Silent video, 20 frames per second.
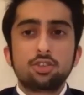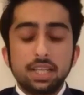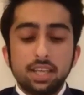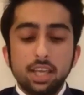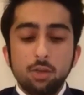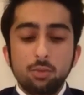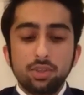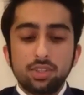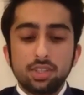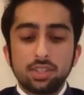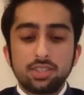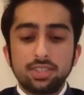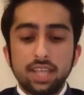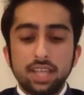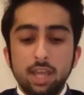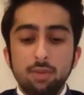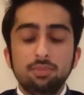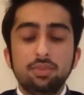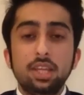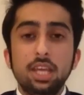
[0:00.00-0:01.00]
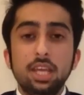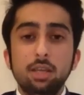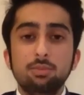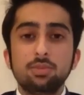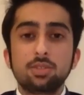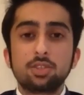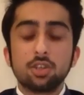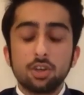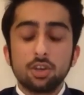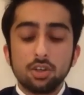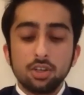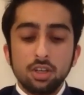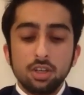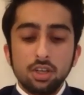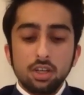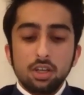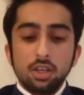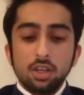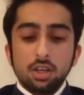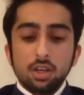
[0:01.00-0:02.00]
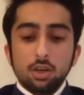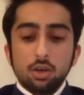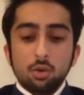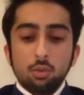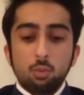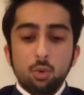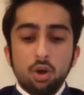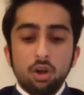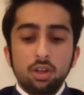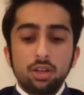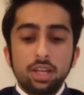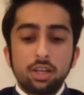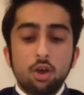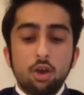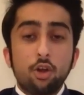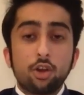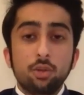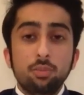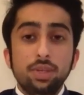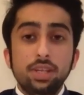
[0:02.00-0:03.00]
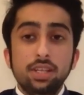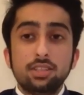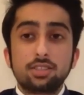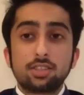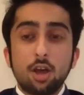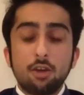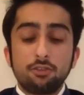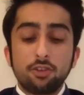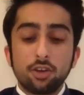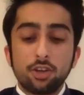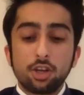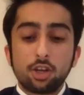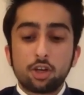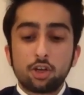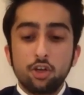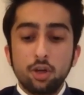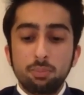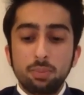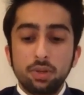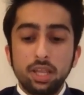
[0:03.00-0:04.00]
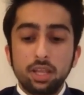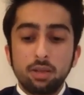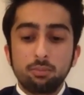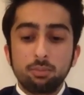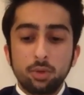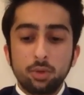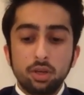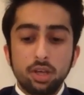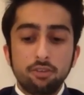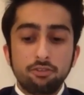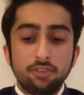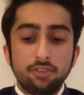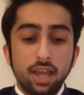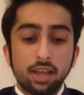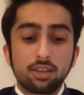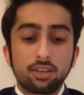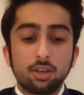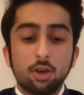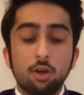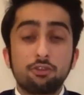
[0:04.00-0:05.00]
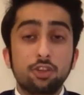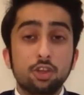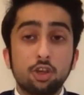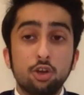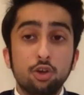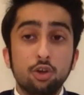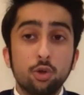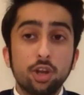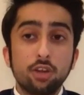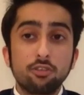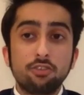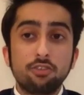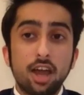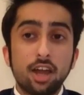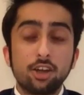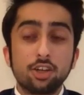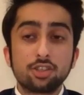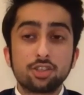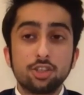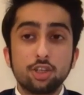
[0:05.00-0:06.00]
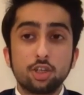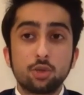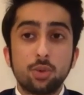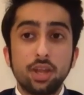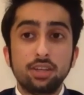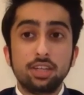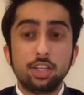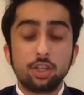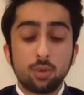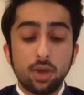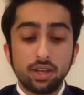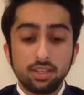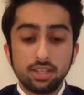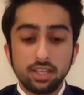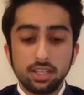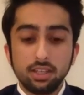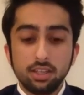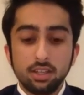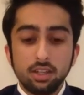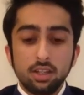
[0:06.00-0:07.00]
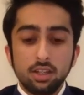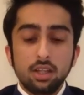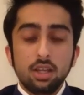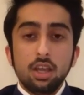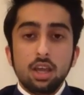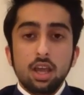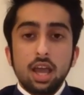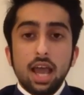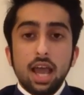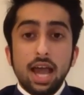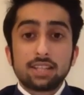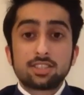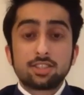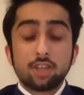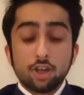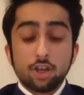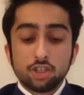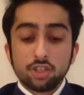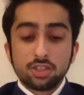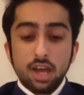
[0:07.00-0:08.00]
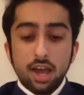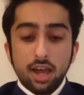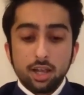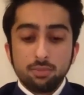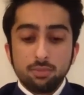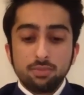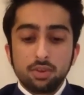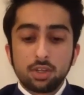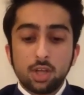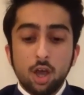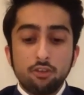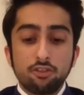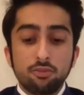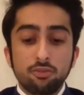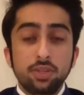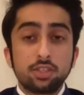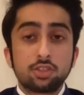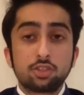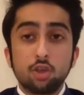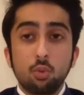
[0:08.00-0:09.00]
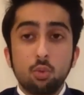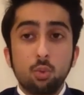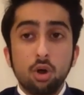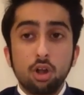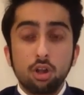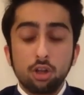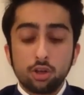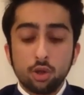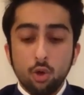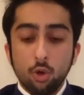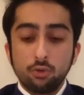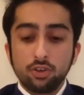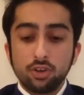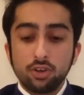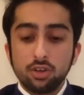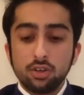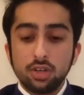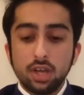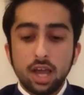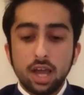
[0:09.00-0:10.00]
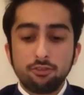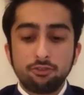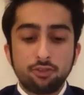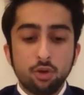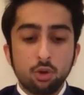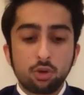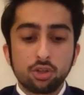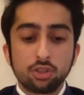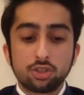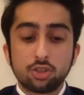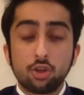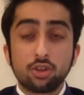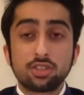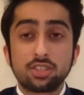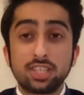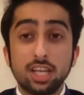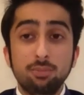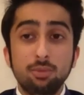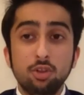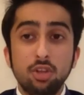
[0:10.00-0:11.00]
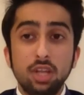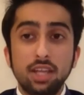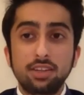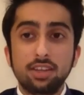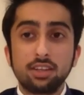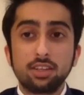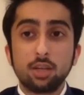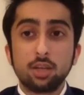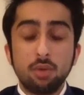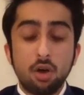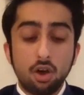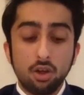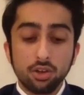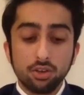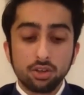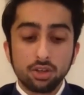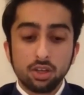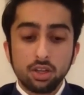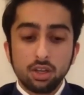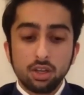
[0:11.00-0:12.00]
Sticking with the same theme, sir, world economies suffered a crippling effect of the coronavirus in 2020. At such a time, governments the world over have focused on stimulating demand.